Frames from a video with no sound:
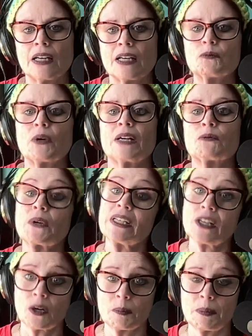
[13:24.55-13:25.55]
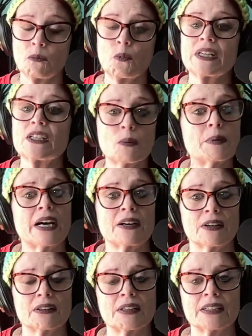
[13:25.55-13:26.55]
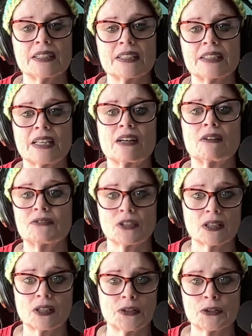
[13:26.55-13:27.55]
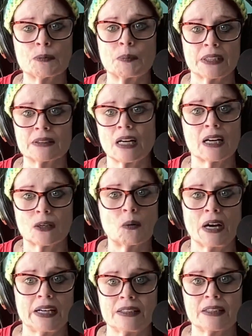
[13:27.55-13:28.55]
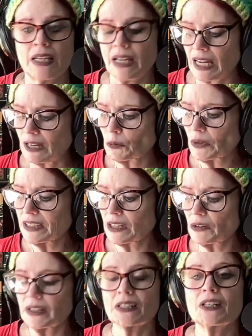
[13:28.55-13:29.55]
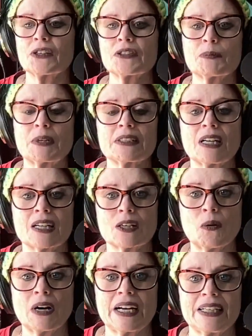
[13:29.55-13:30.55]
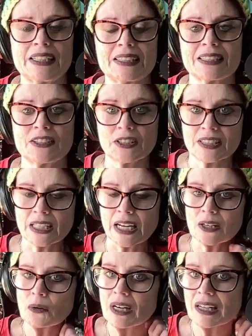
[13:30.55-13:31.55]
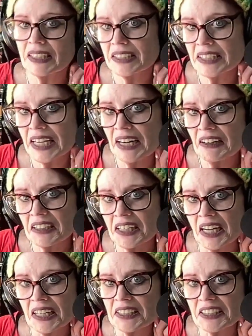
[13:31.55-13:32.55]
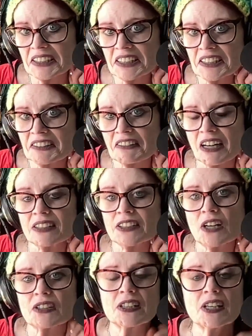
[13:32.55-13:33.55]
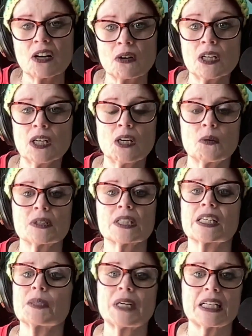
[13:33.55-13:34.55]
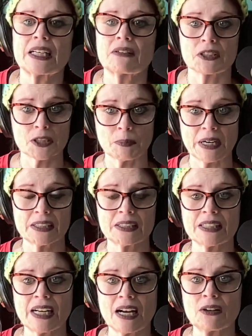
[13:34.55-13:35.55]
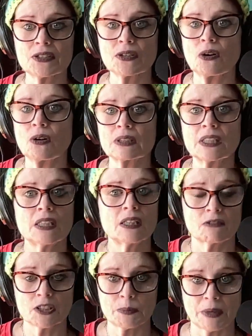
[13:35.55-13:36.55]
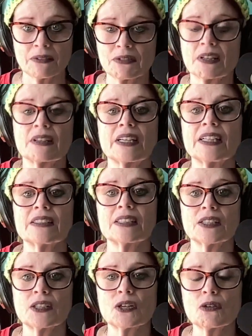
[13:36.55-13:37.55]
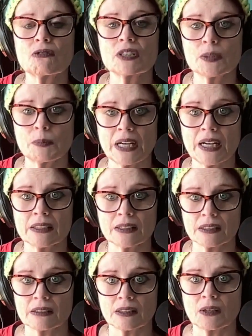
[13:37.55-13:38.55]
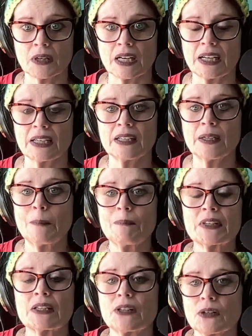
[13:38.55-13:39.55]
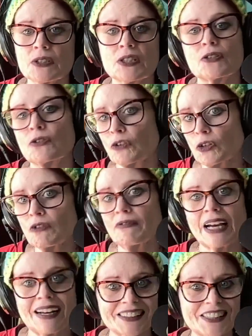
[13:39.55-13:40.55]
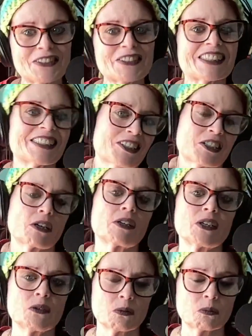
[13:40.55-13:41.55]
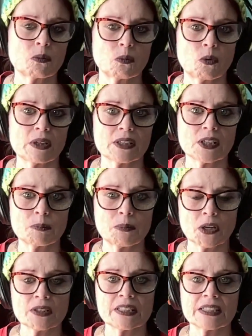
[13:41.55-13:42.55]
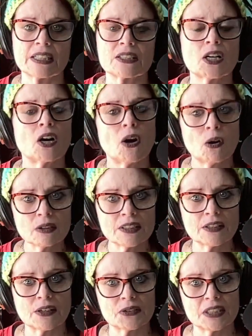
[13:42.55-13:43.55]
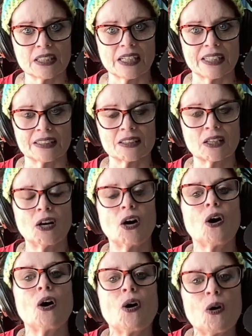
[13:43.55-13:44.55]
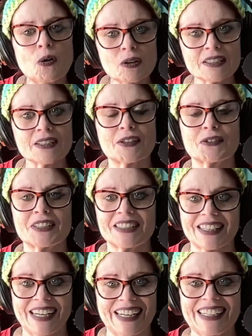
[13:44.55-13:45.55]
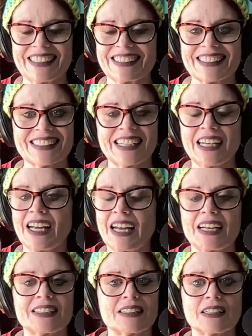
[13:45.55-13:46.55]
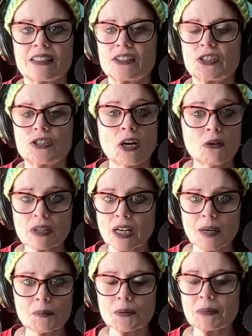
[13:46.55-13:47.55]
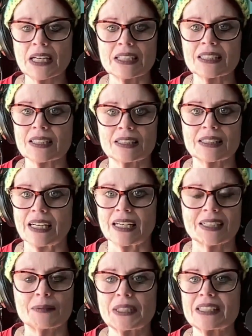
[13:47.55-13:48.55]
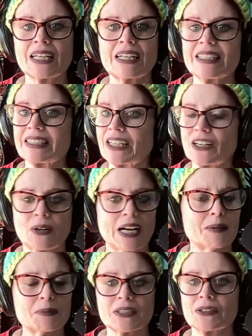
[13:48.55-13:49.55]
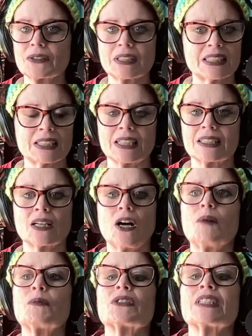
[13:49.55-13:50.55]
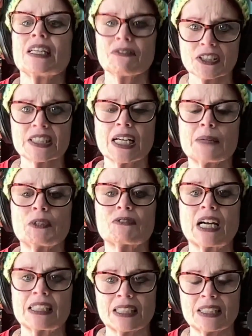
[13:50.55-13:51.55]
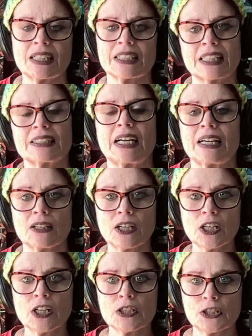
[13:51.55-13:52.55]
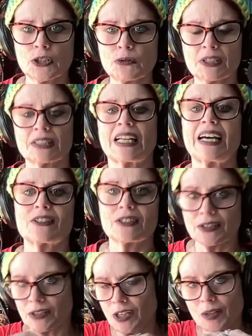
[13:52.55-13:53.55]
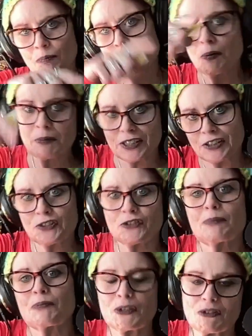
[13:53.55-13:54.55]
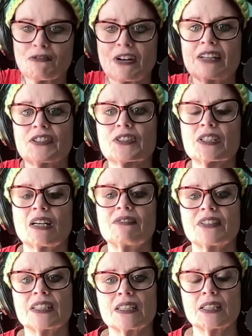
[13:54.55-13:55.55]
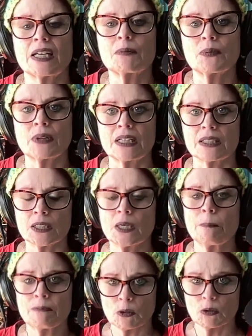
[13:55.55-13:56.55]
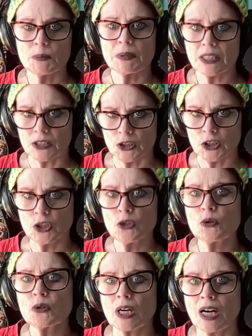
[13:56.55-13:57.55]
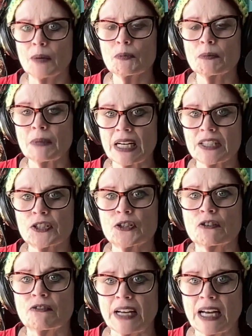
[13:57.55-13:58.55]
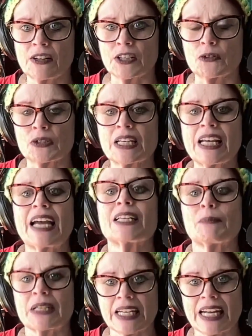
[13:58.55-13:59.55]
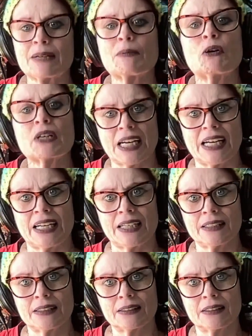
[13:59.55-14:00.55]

And we know better than to settle for close but not quite. And we know that close but not quite isn't just like, well, his hair color is the wrong. No. We're talking about like respect in the household, respect for the things that you respect, okay? Those true values that show you what a good person is. Hold to those things. Hold to those things. And don't compromise on that. I mean, Tiny Tarot absolutely says almost every time you've gotten stuck in that chutes and ladders Möbius strip where you found yourself in the same place, it was because you compromised your values and it became okay.